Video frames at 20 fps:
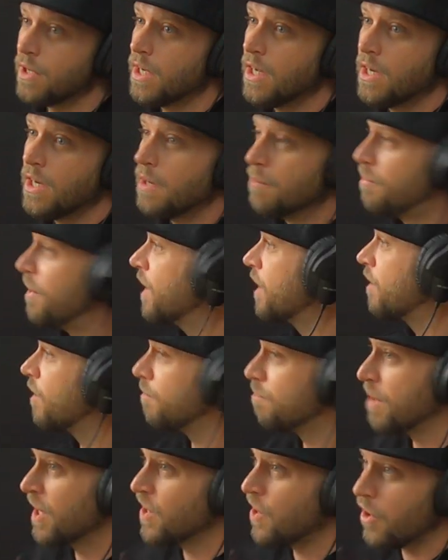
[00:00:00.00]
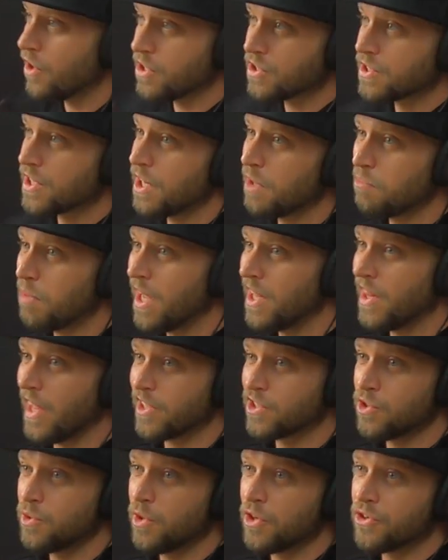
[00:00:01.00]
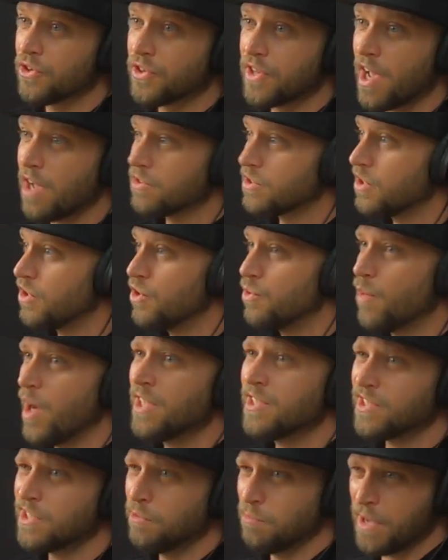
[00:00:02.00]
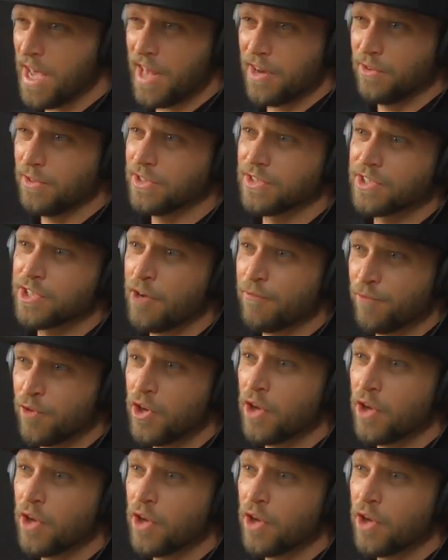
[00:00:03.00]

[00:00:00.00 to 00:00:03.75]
Yeah, big big artists getting paid like two hundred thousand US to battle and stuff.